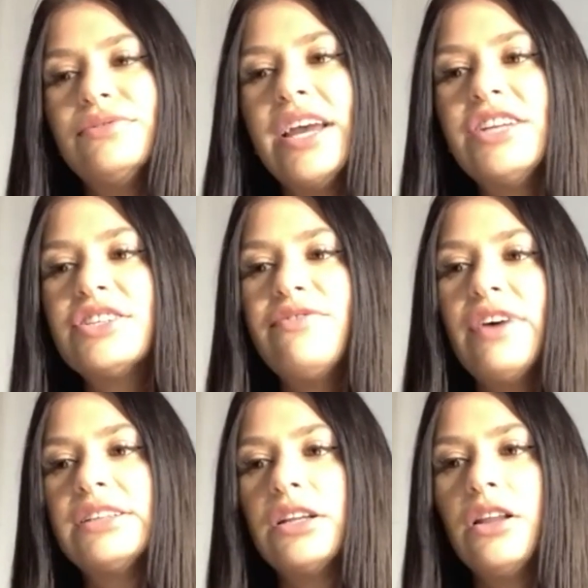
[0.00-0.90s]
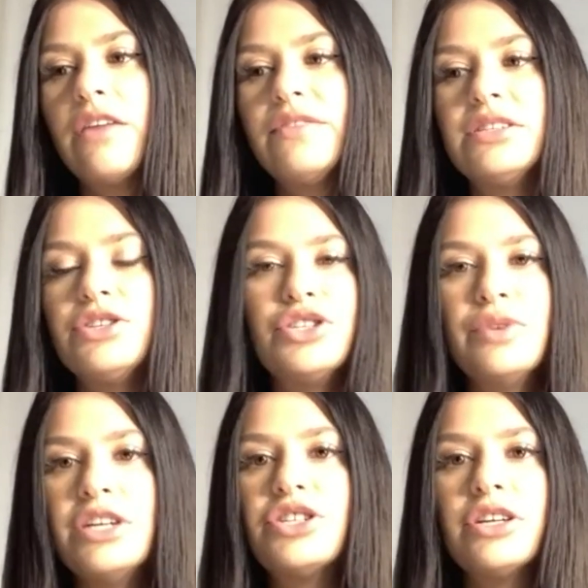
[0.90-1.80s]
it just affected a lot of the
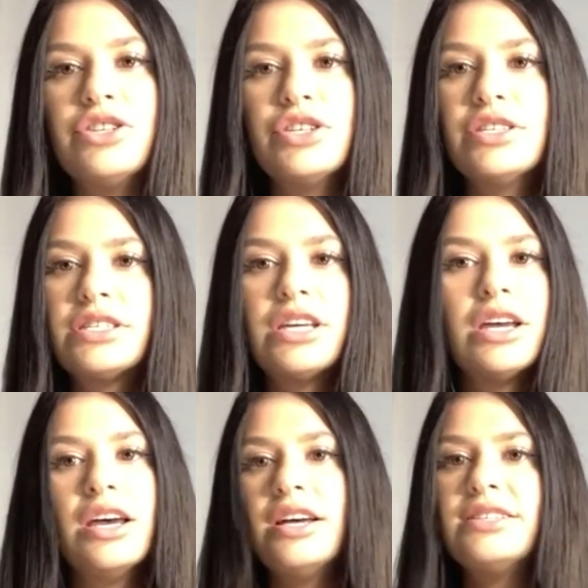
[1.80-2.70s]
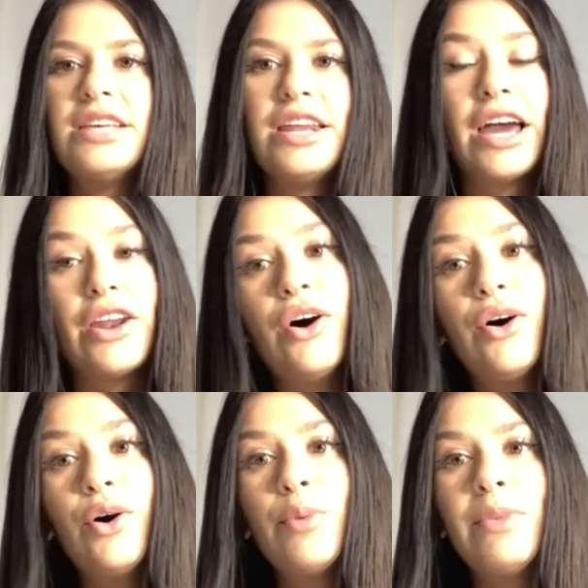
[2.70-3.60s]
situation, just sitting at
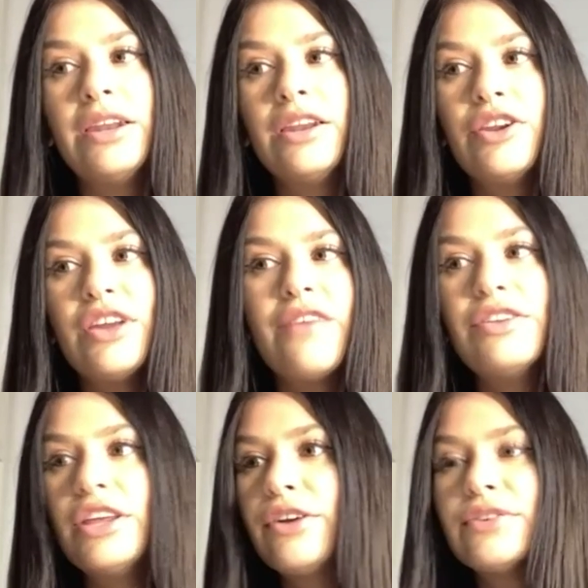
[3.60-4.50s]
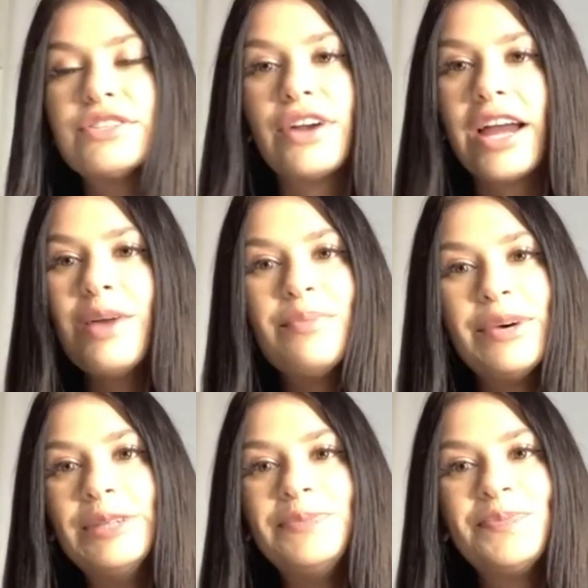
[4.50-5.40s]
home, and everything was great,
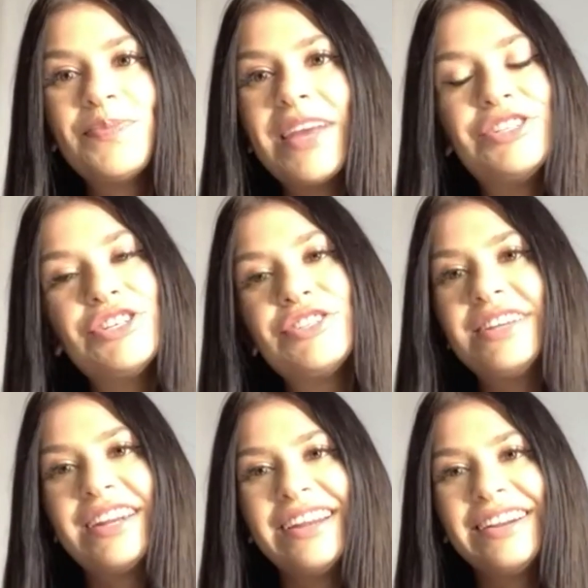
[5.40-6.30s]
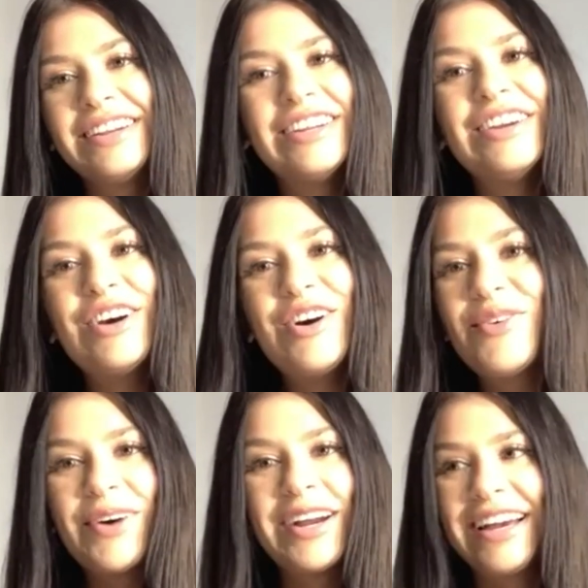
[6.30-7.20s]
but it just didn't
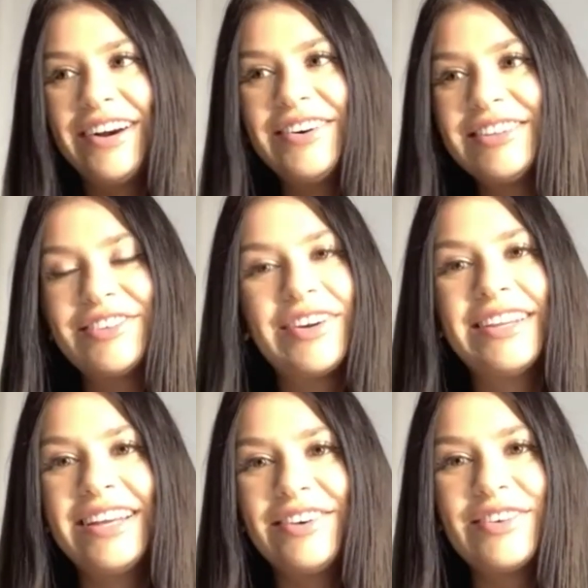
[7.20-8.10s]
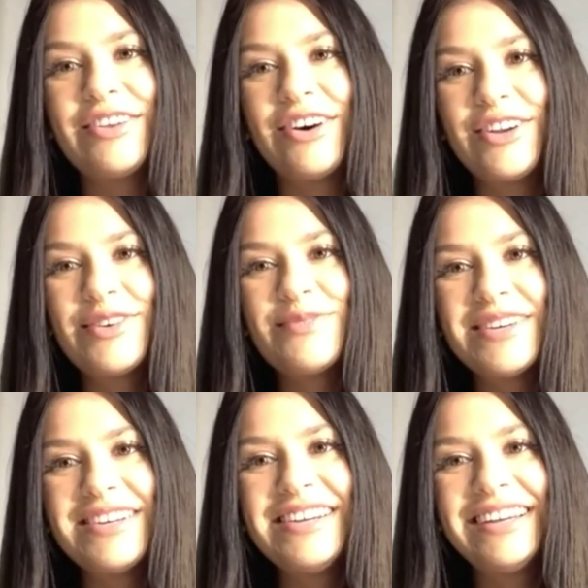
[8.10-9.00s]
work out the way that we thought it would
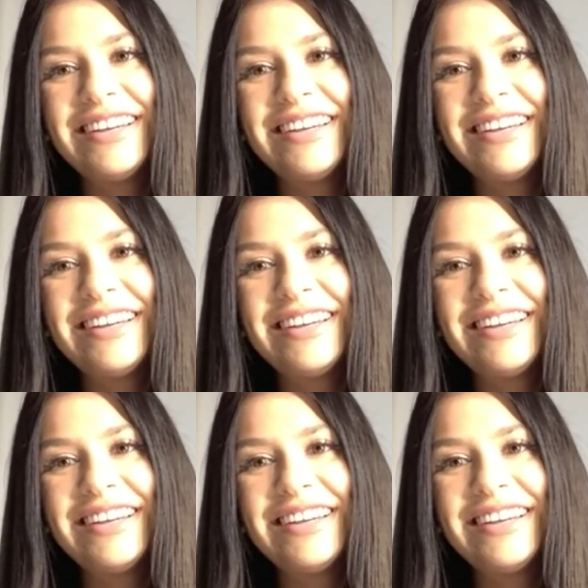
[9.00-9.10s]
be.